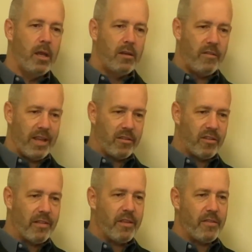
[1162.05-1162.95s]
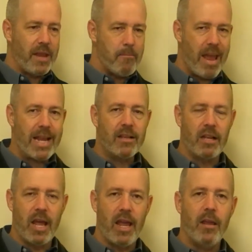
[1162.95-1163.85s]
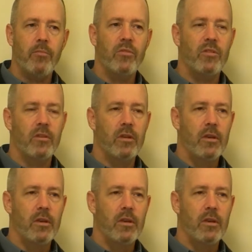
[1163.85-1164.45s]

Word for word: to the extent that they make claims,